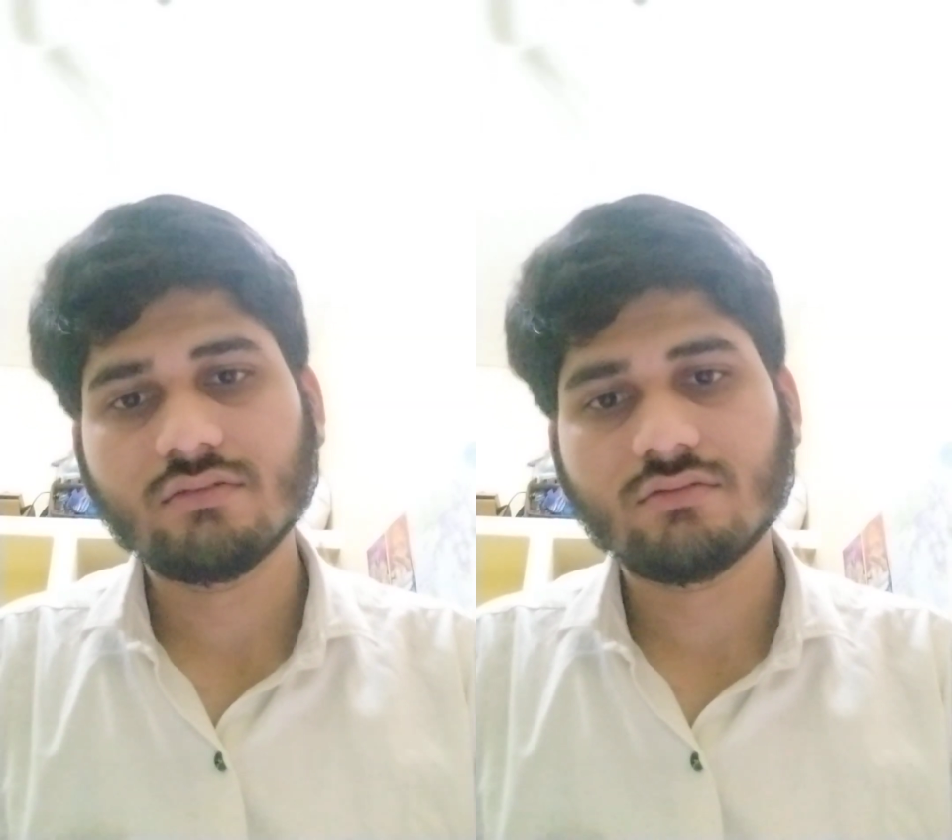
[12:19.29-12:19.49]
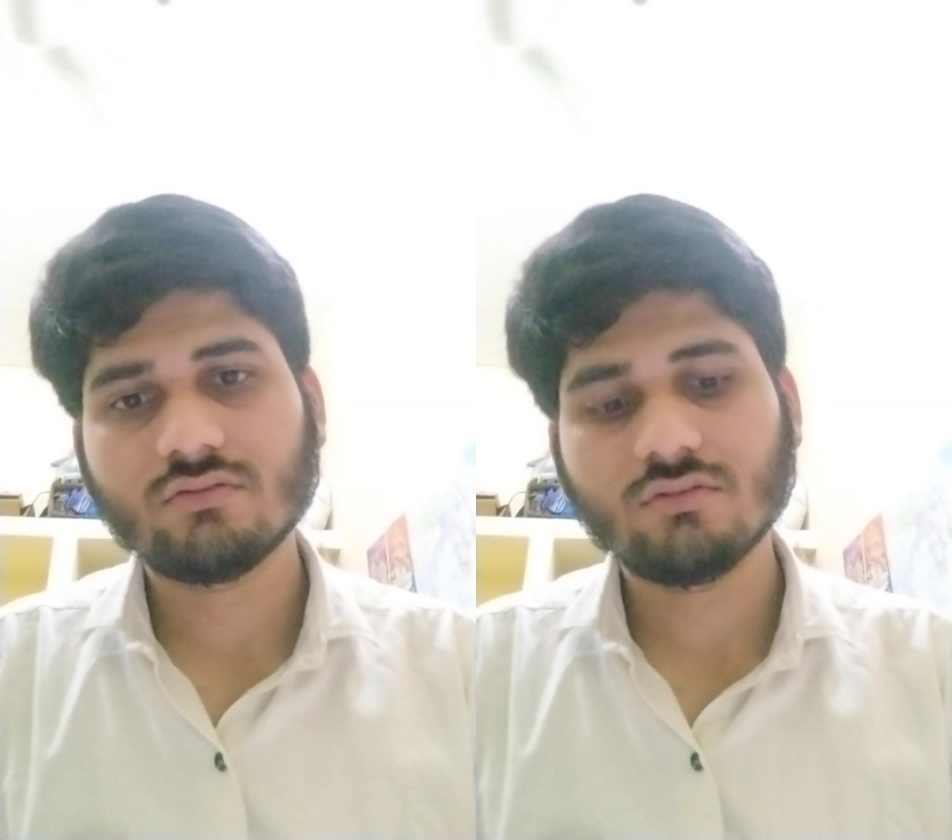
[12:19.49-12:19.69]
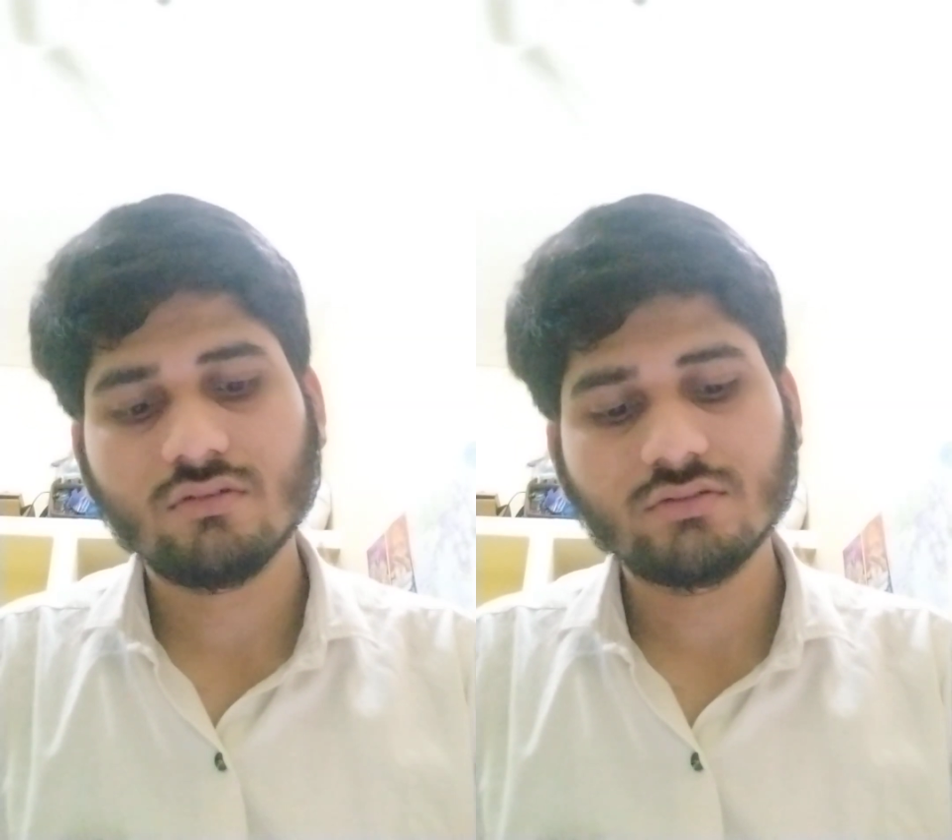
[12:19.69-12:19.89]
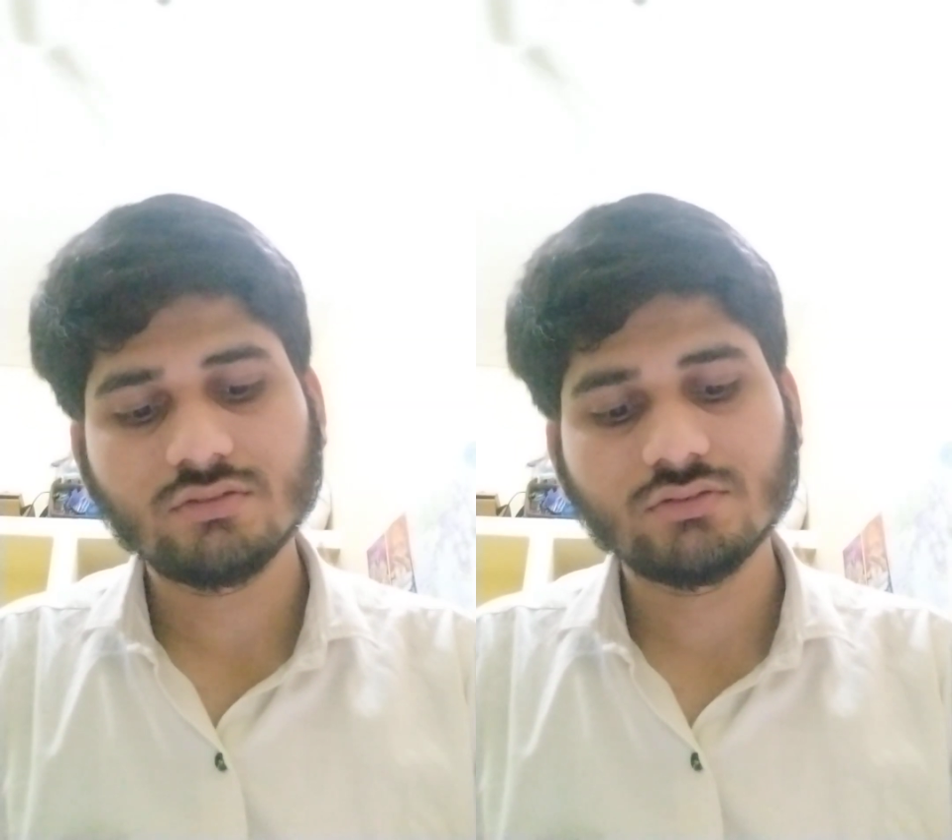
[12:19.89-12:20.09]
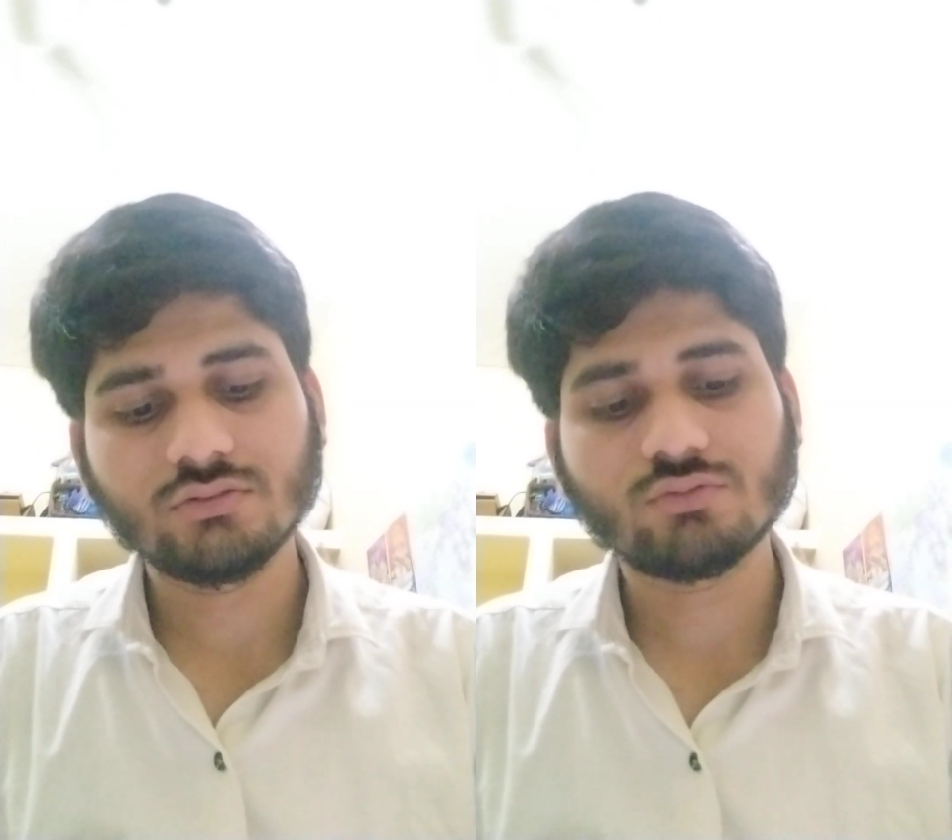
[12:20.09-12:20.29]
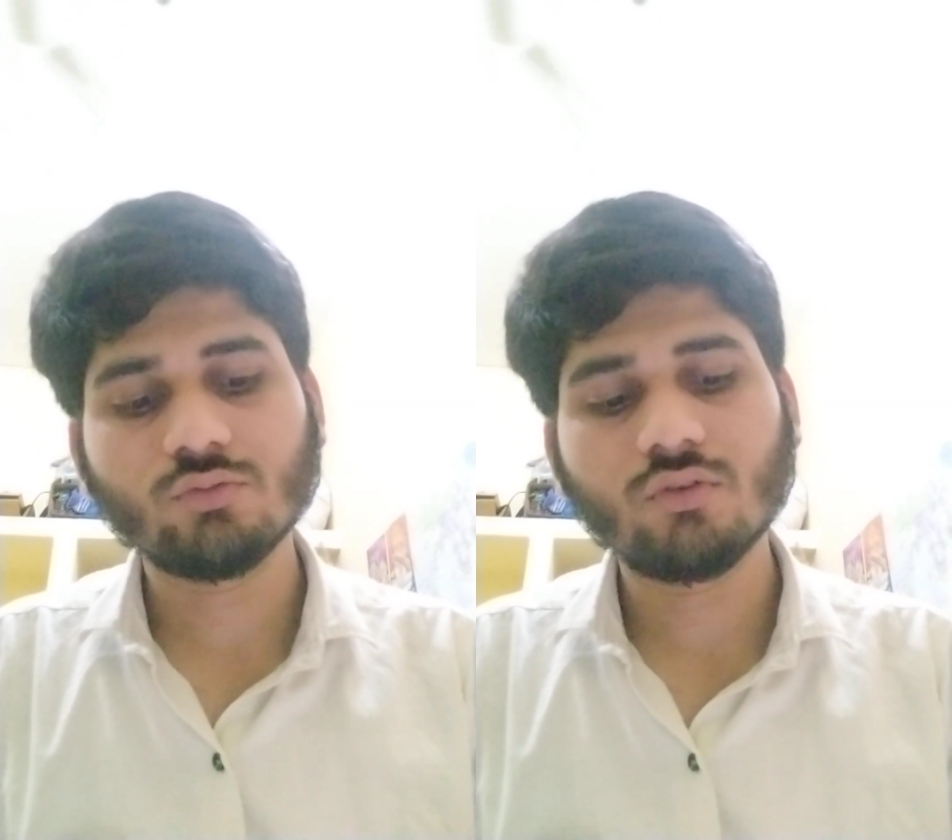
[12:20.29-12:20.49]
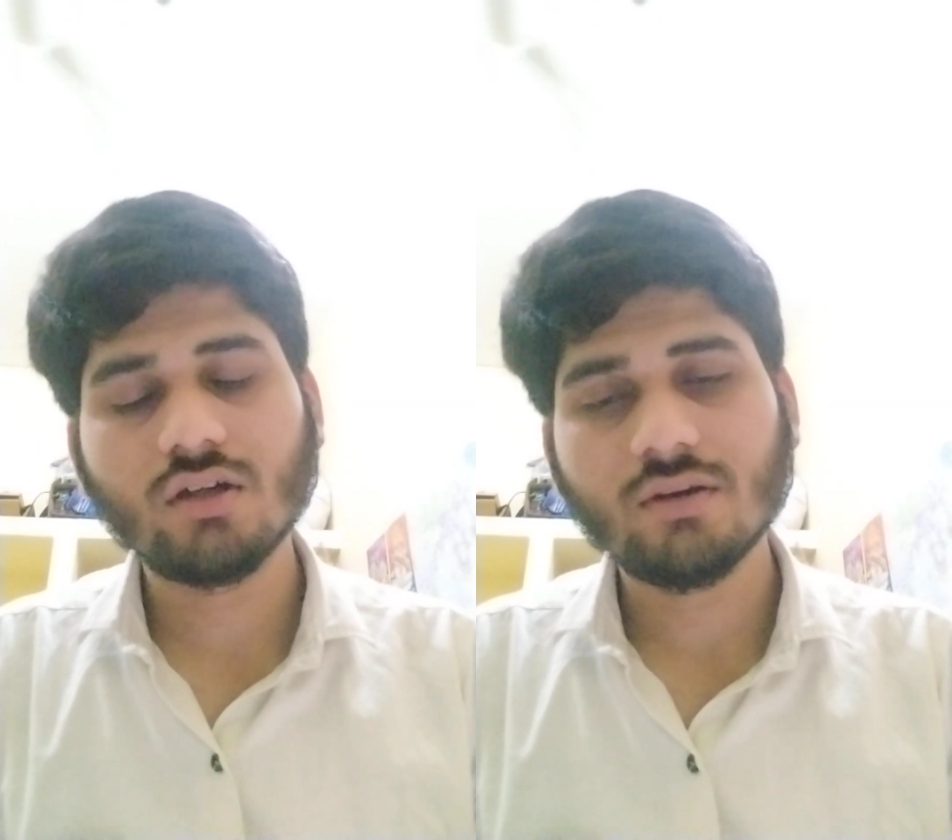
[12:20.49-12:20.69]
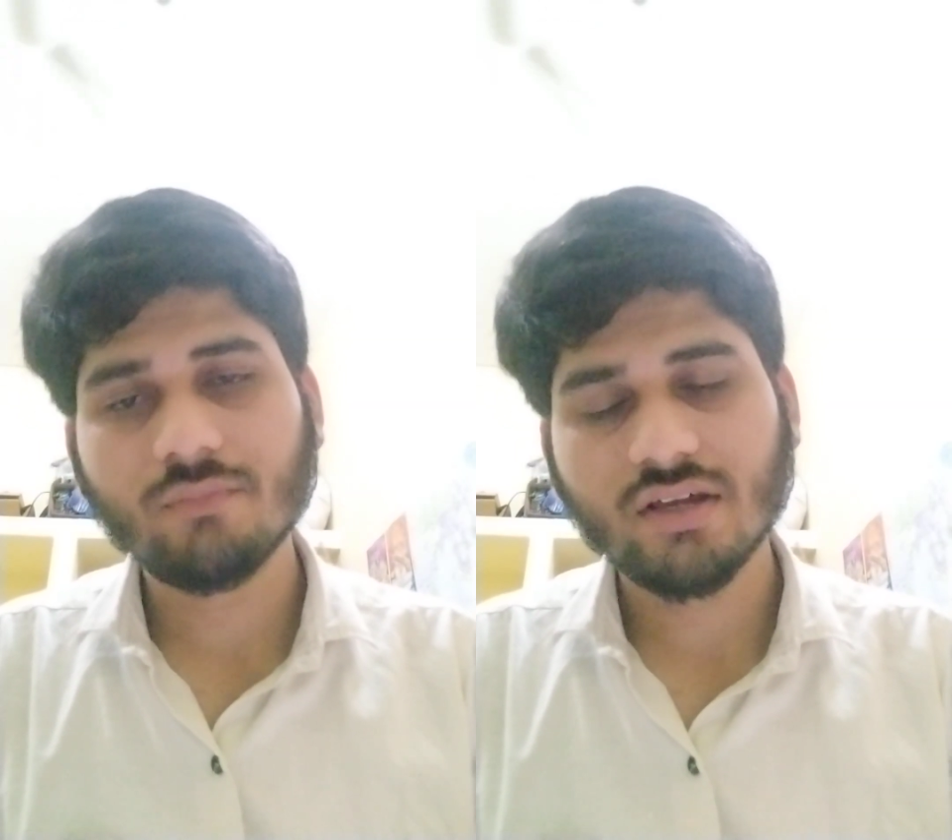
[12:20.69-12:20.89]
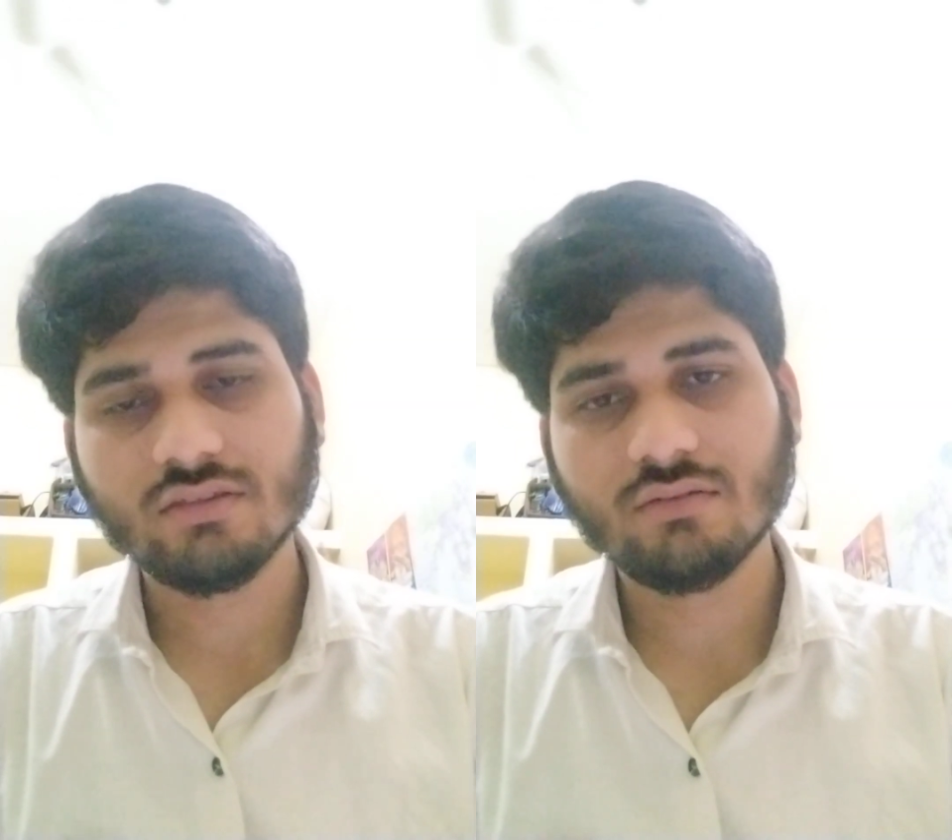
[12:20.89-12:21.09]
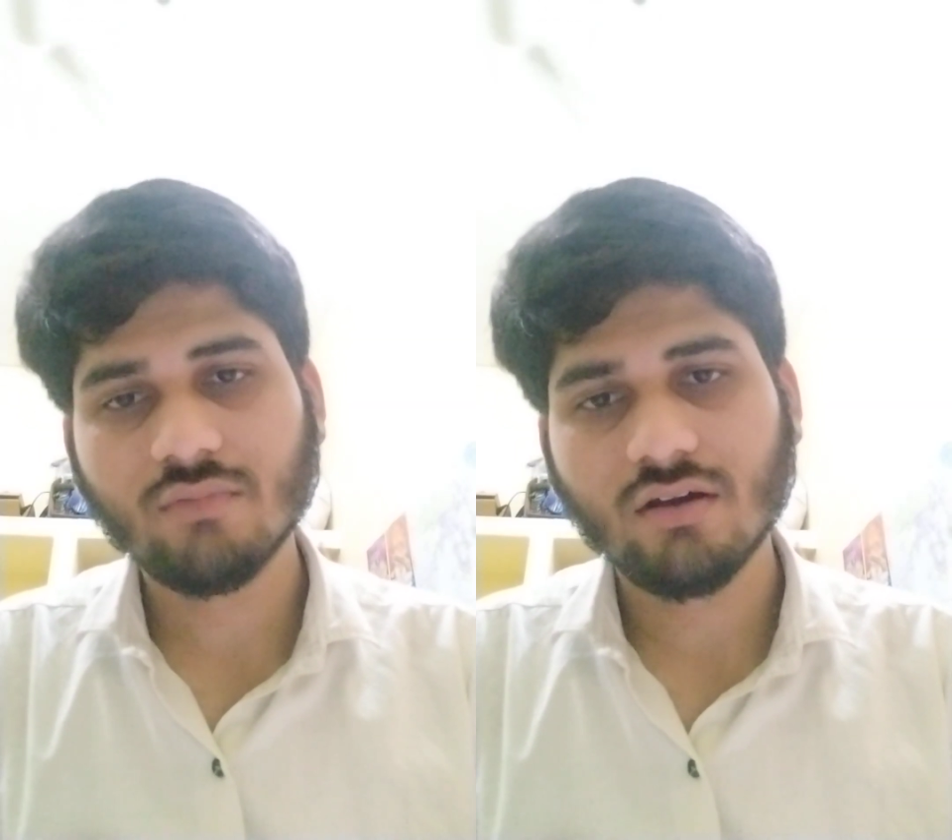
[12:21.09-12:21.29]
is solar
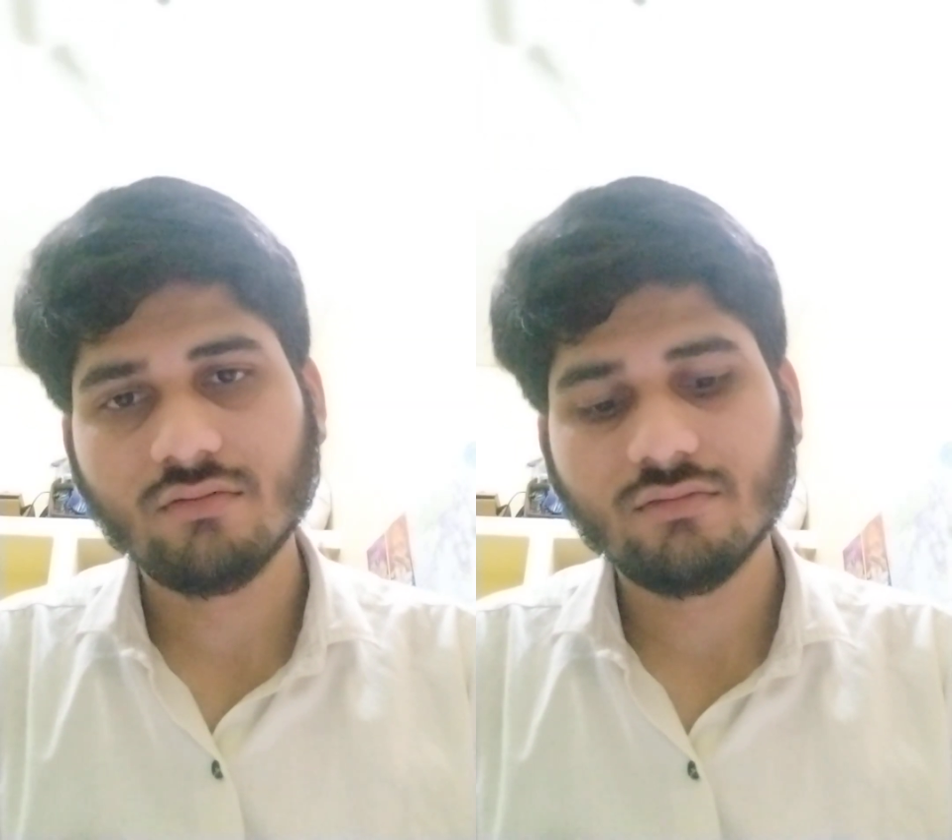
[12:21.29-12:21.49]
maxima,